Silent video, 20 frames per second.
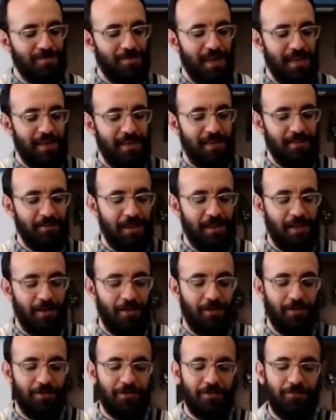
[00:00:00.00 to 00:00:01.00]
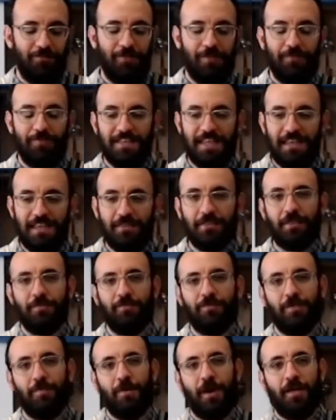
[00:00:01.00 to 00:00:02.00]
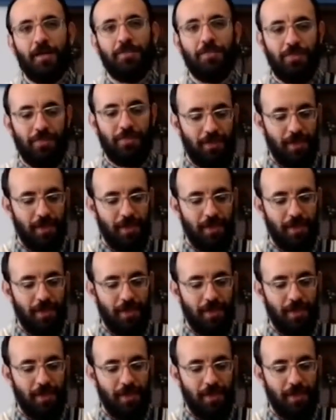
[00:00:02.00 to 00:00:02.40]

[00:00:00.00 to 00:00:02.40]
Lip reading: Beit Hillel, the 15th of the month,